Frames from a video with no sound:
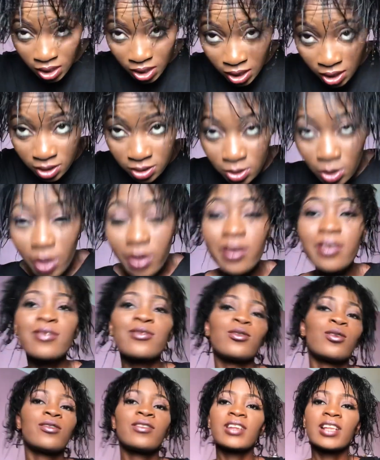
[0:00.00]
Sorry,
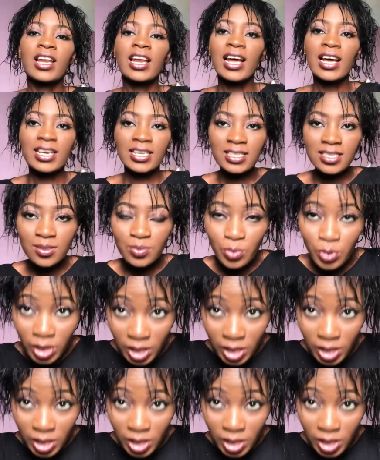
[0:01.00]
not relaxed, but